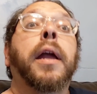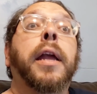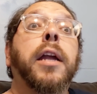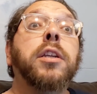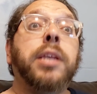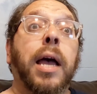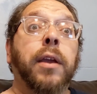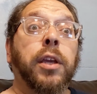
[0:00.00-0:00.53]

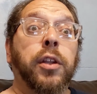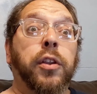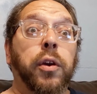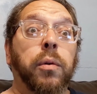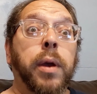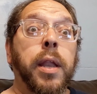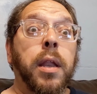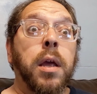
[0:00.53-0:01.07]
Here's how you
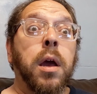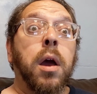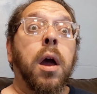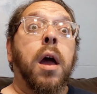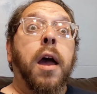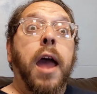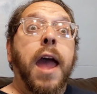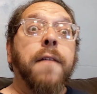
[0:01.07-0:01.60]
do it
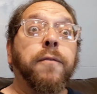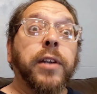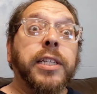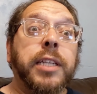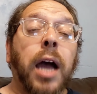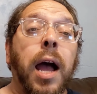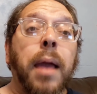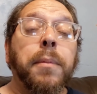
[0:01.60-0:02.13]

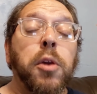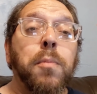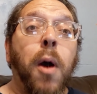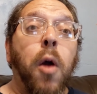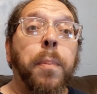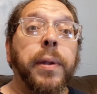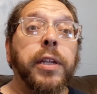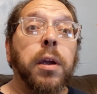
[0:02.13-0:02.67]
every time
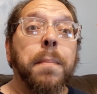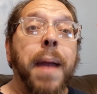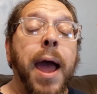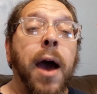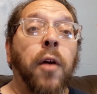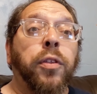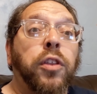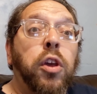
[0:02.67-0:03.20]
you open your
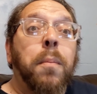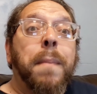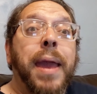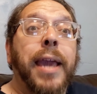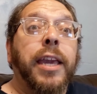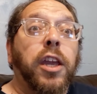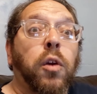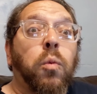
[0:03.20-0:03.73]
mouth, you
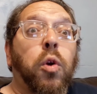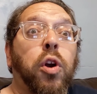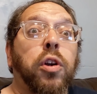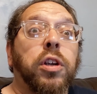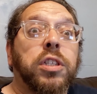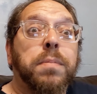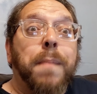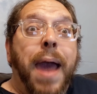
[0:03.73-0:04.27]
make your
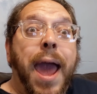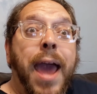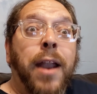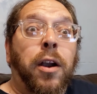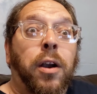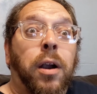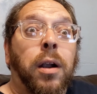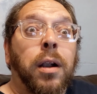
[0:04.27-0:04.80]
words
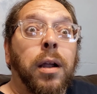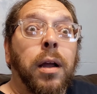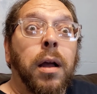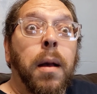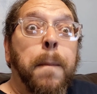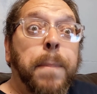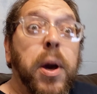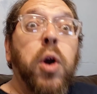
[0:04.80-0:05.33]
matter.
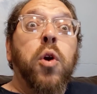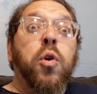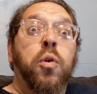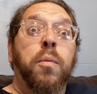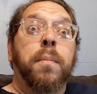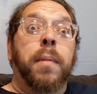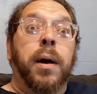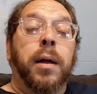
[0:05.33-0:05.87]

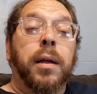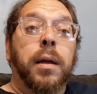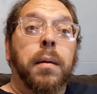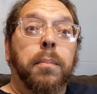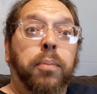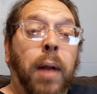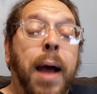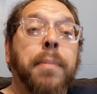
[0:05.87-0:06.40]
Boom!
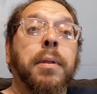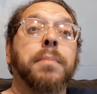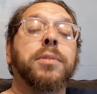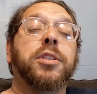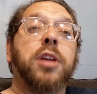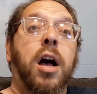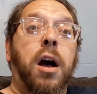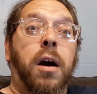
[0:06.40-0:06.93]

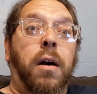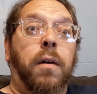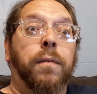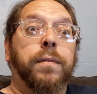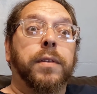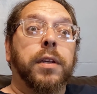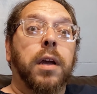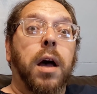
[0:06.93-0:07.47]
Problem
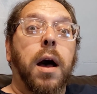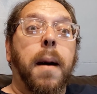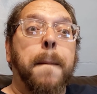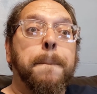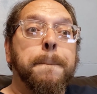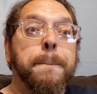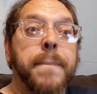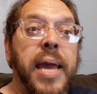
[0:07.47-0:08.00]
solved.
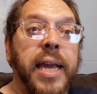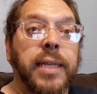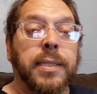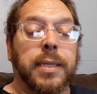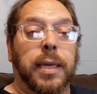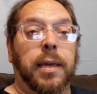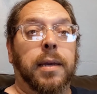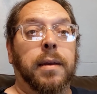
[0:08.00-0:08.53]

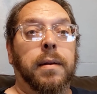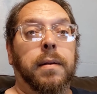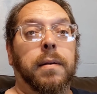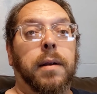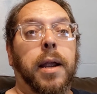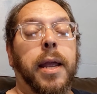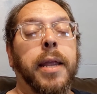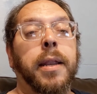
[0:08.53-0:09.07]
Amazing,
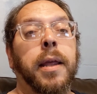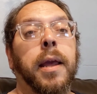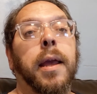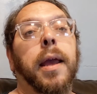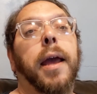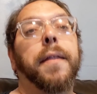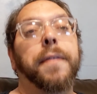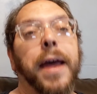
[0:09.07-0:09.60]
right?
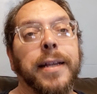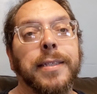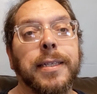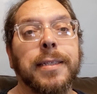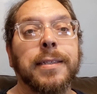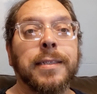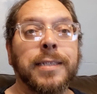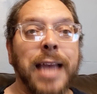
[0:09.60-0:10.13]
And that's
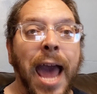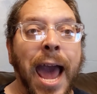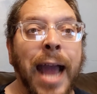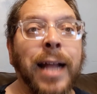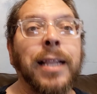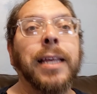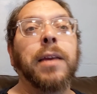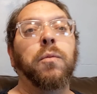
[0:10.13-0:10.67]

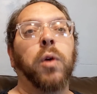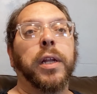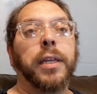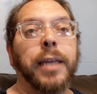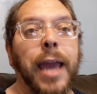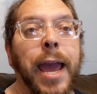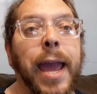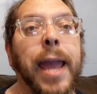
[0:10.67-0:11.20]
exactly
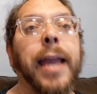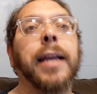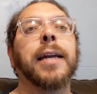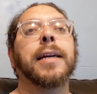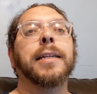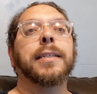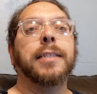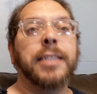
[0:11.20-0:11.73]
what
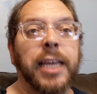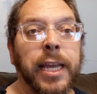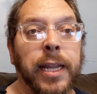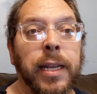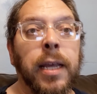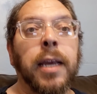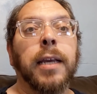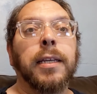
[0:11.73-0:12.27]
Yang
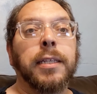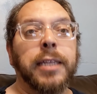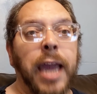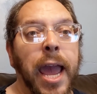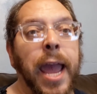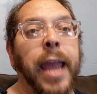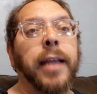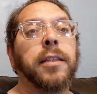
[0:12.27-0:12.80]
did.
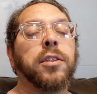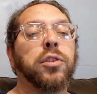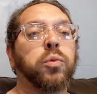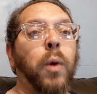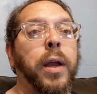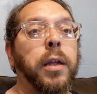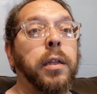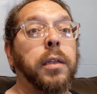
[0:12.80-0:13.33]
Yang the
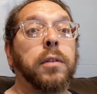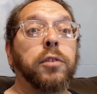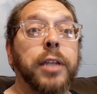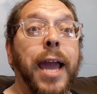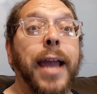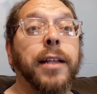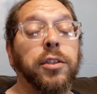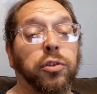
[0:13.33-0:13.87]
sweat
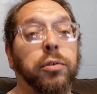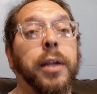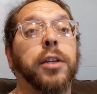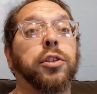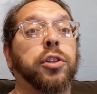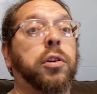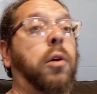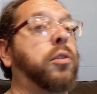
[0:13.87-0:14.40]
Yang the
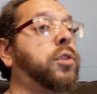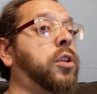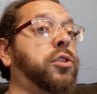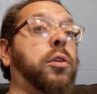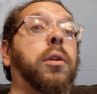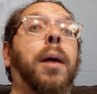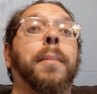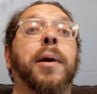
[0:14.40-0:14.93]
Stranger show,
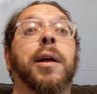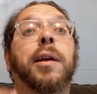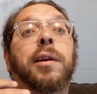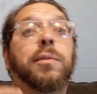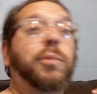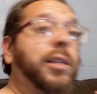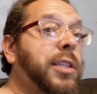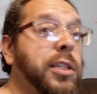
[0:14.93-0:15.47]
showed up
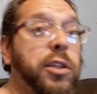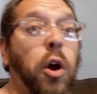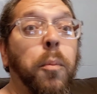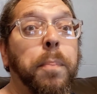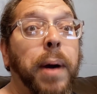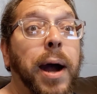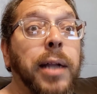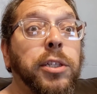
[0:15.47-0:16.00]
with the
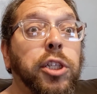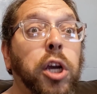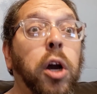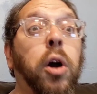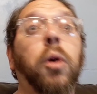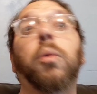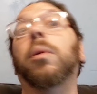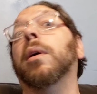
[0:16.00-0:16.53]
dope
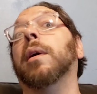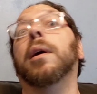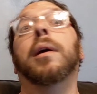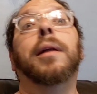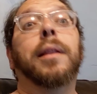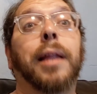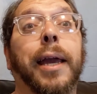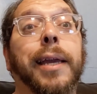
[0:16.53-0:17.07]
poncho,
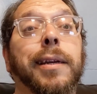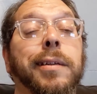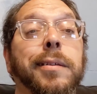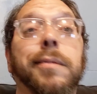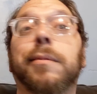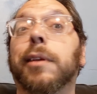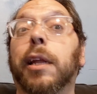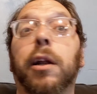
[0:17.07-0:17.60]
like
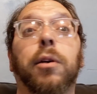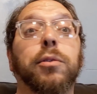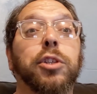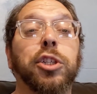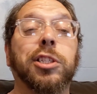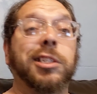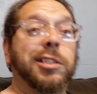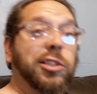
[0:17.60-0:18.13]
you know,
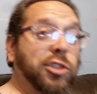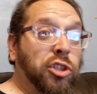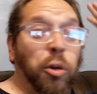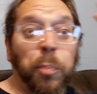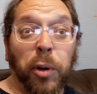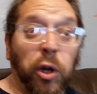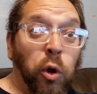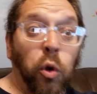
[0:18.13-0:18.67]
just
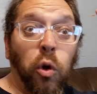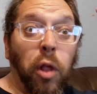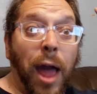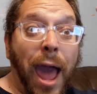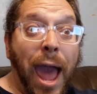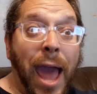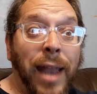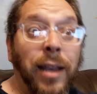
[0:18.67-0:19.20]
super cool
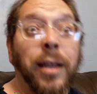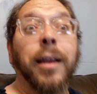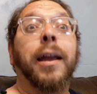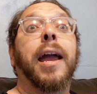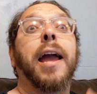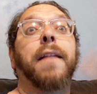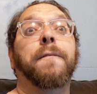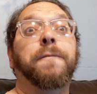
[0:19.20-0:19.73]
hat
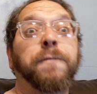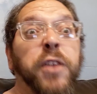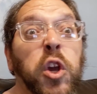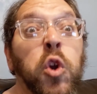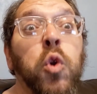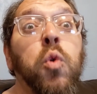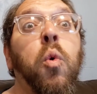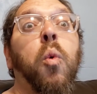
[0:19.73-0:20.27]
and
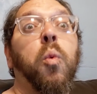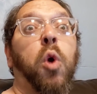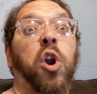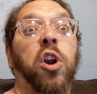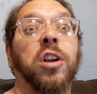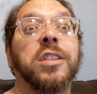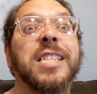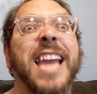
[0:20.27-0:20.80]
few
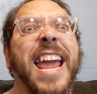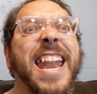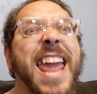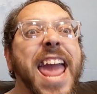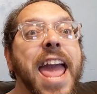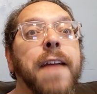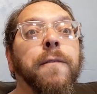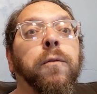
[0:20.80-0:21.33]
words, and
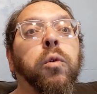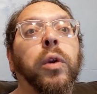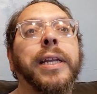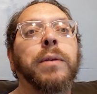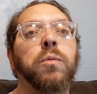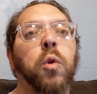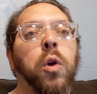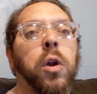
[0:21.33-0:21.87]

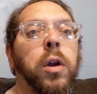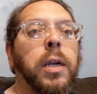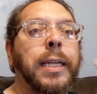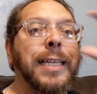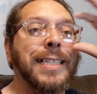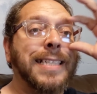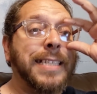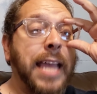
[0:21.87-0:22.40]
every word
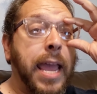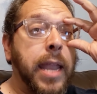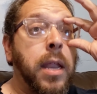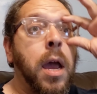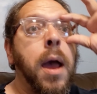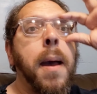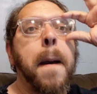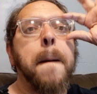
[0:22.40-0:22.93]
he
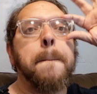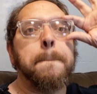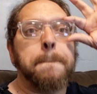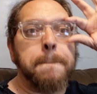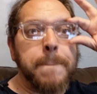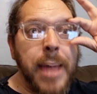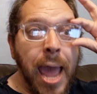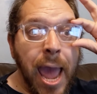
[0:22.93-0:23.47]
said
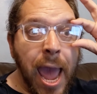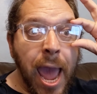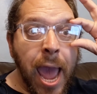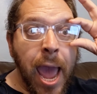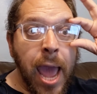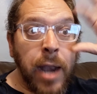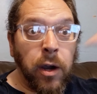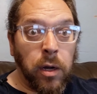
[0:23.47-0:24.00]

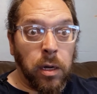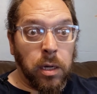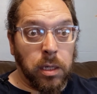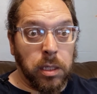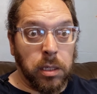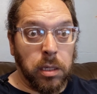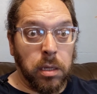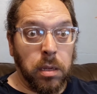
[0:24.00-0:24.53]

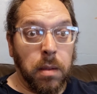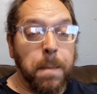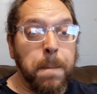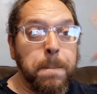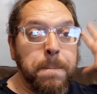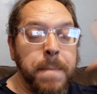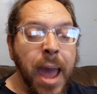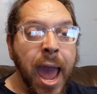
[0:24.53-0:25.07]
mattered,
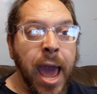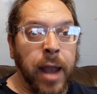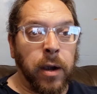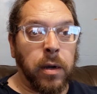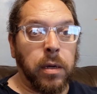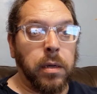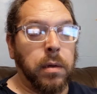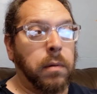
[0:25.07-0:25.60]

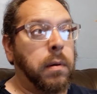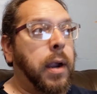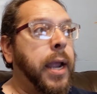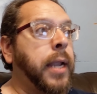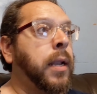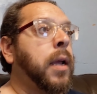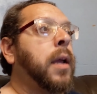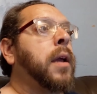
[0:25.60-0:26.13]
mattered,
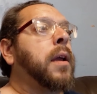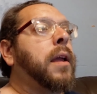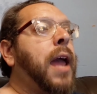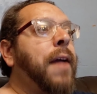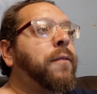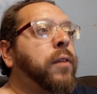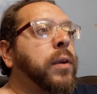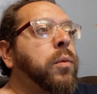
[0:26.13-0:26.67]
right?
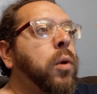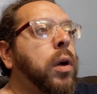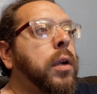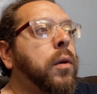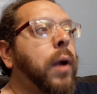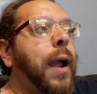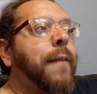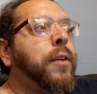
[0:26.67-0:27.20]
Every
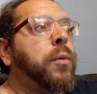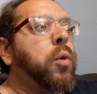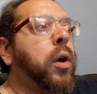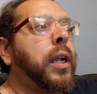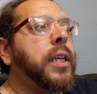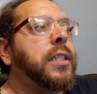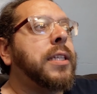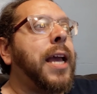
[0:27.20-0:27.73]
word, every
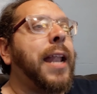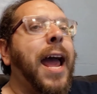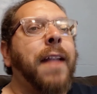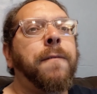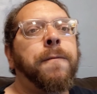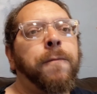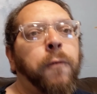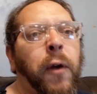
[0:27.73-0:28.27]
word he said
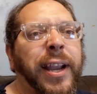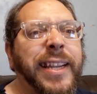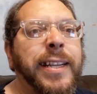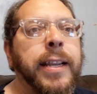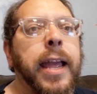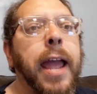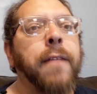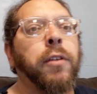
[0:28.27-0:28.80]
had freight.
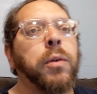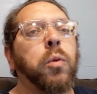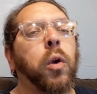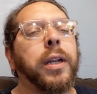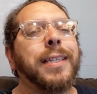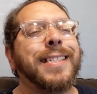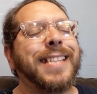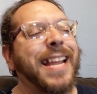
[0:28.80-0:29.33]
Every
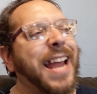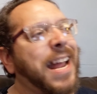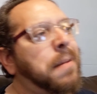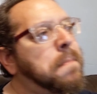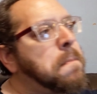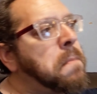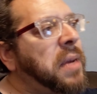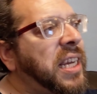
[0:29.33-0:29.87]
word he said
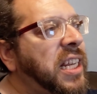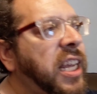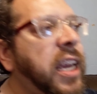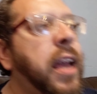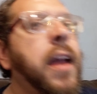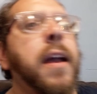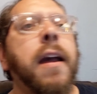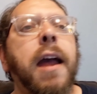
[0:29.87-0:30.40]
had
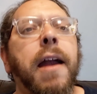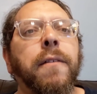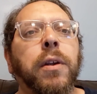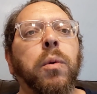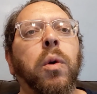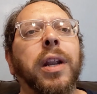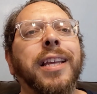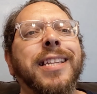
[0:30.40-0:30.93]
meaning.
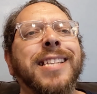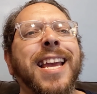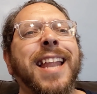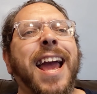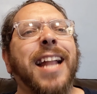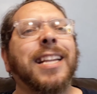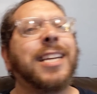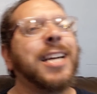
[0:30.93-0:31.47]
Every word he
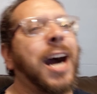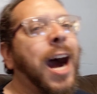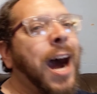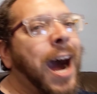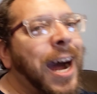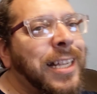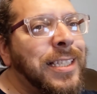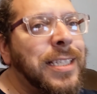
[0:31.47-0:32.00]
said had
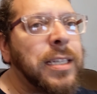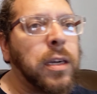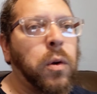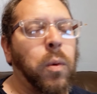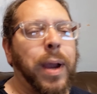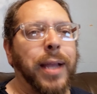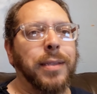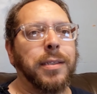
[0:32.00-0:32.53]

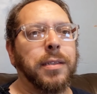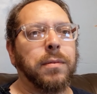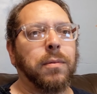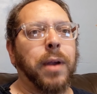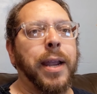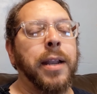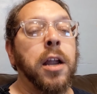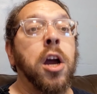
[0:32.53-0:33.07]
consequence,
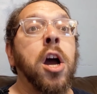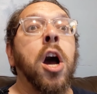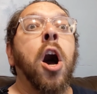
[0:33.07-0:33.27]
right?